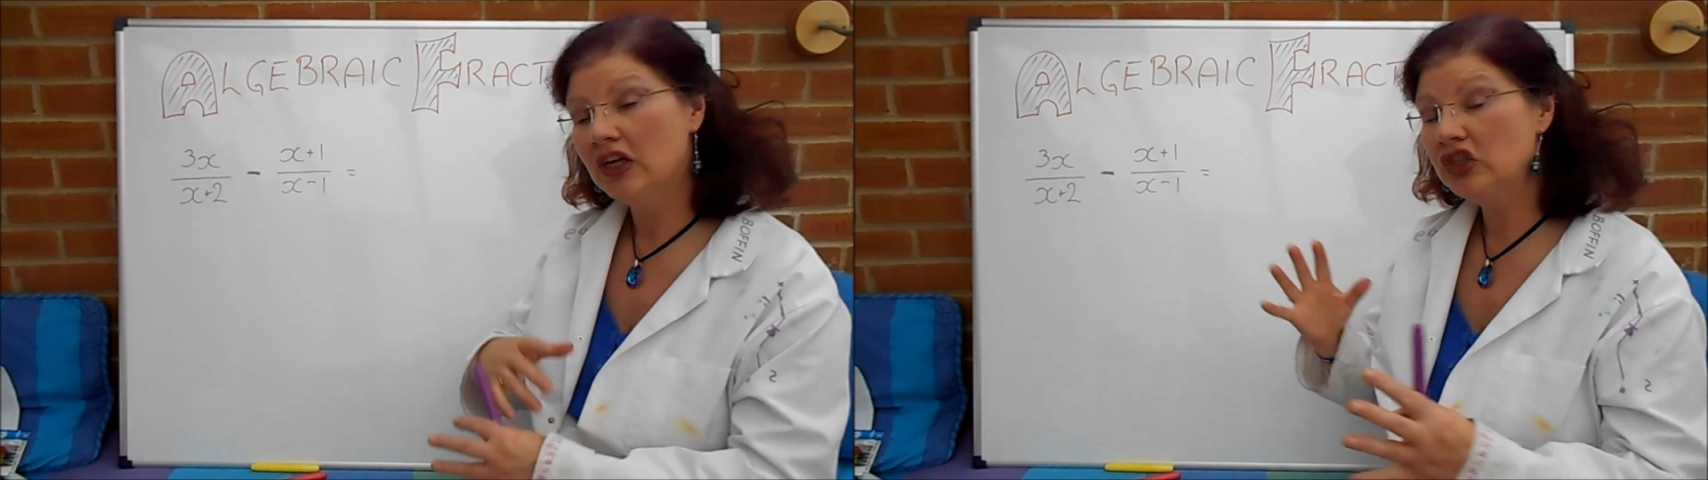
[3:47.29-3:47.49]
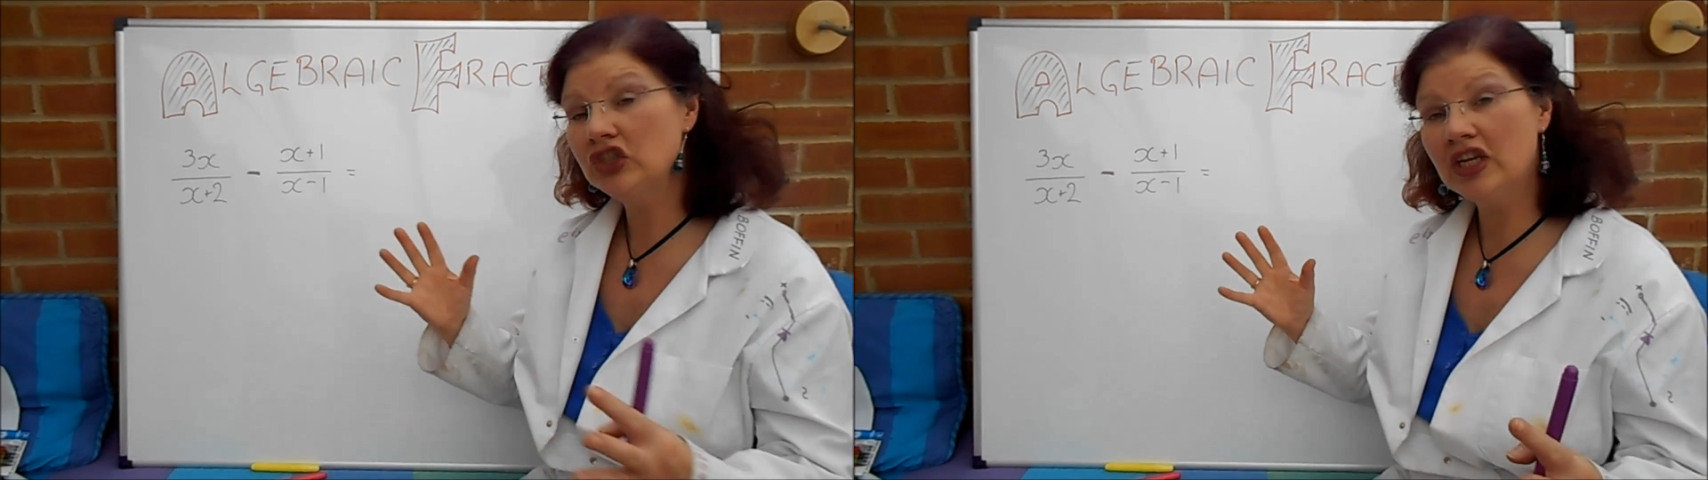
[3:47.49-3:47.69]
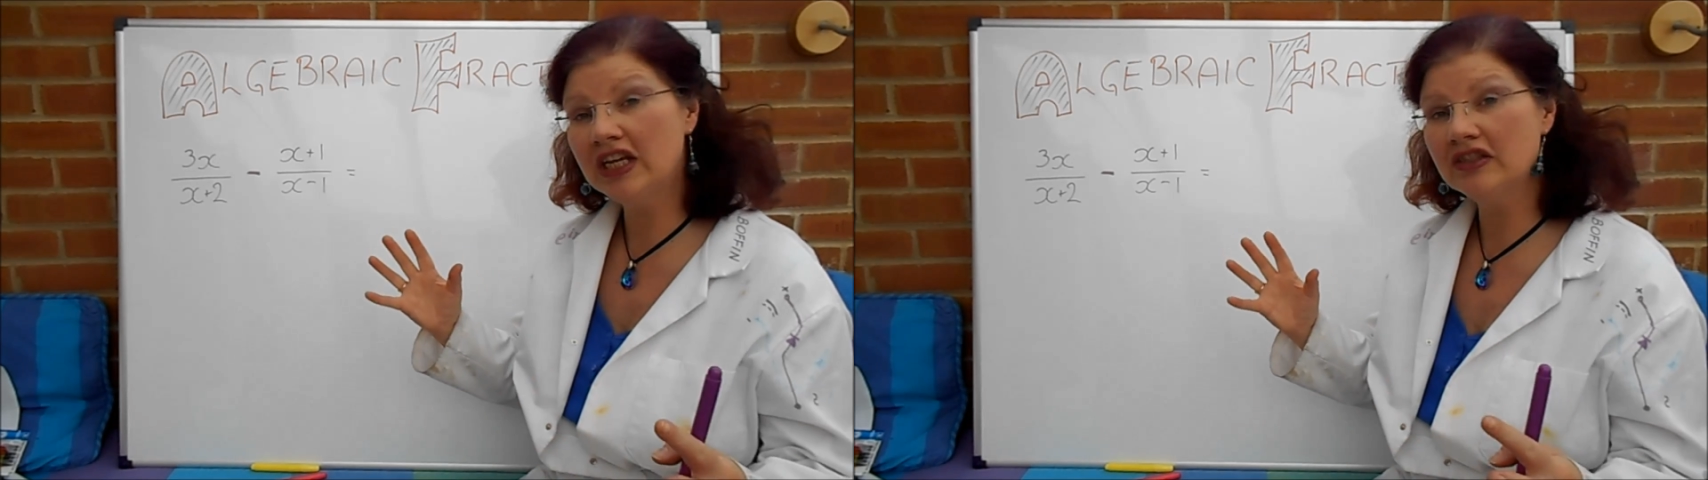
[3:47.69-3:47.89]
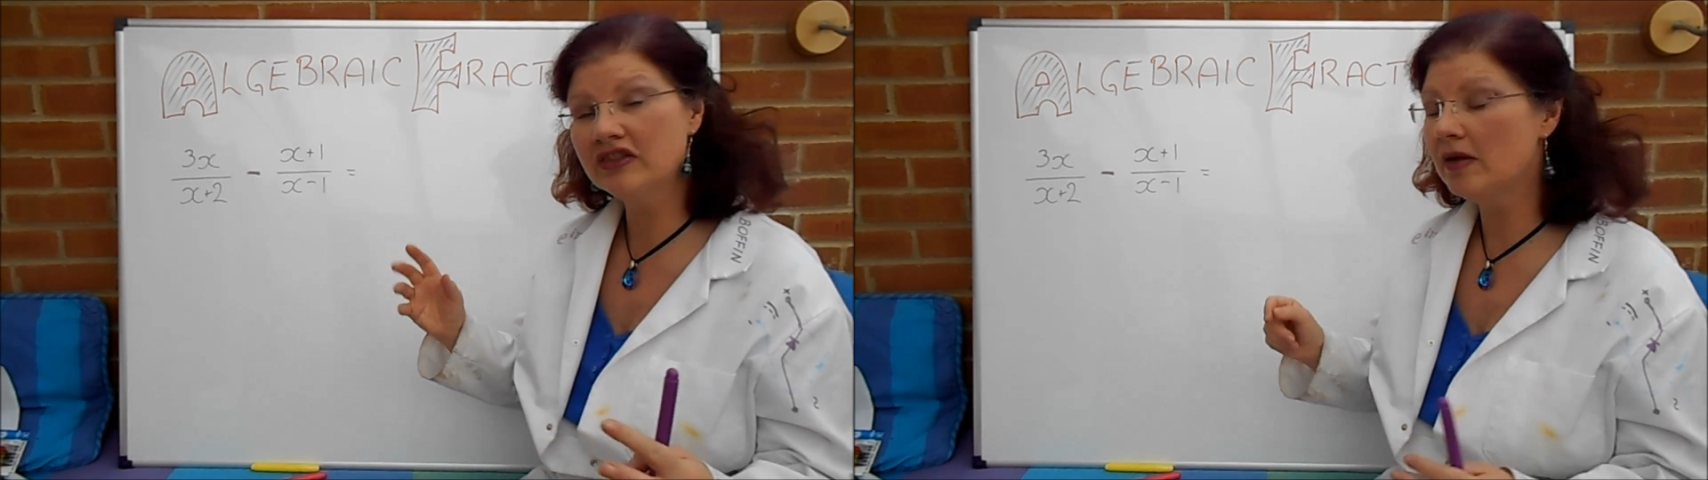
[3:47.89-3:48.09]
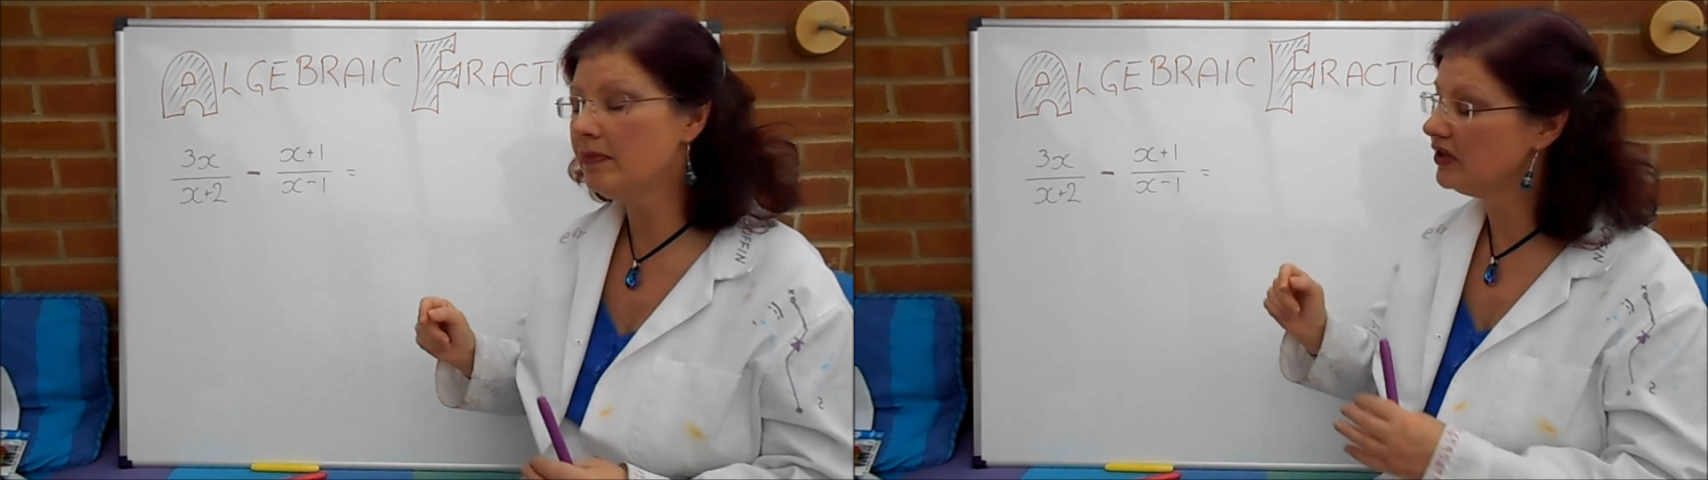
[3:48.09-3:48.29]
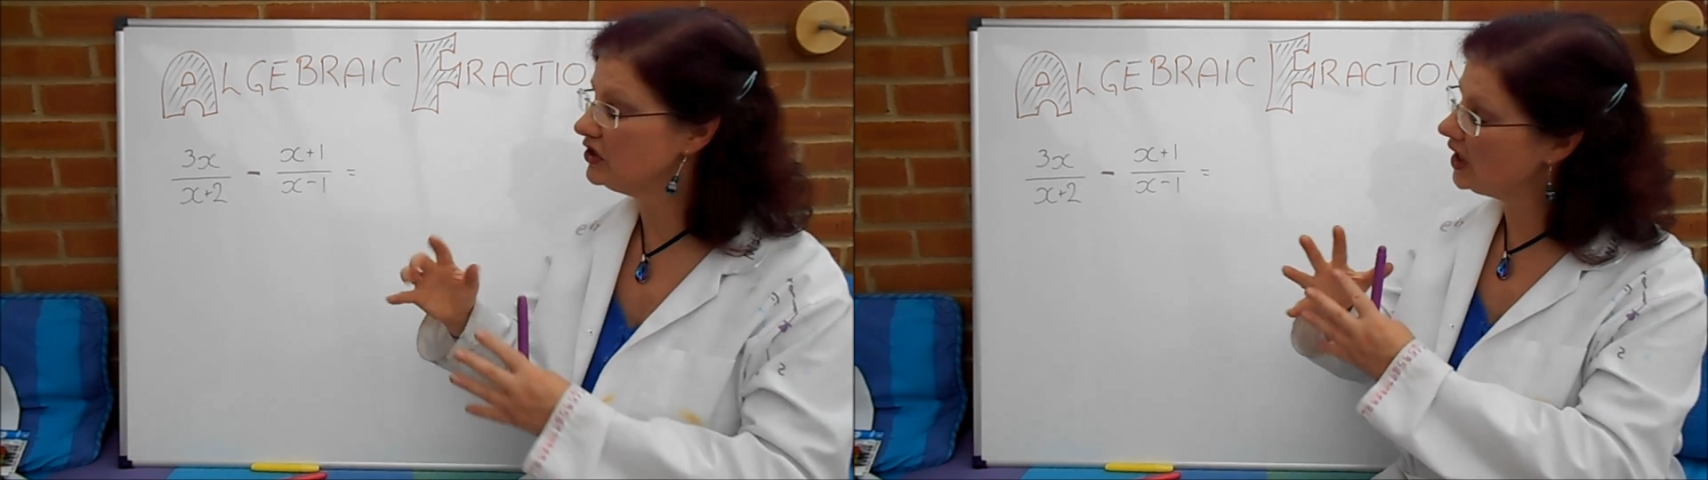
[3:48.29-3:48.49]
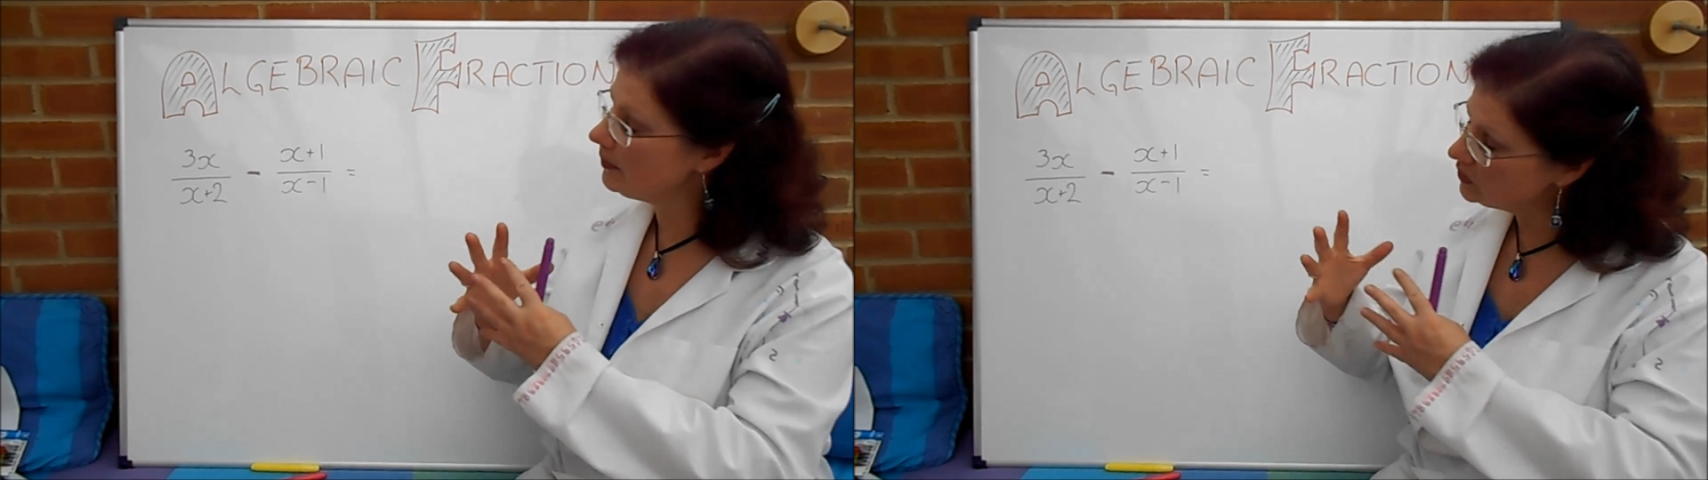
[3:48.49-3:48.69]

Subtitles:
Just take it step by step.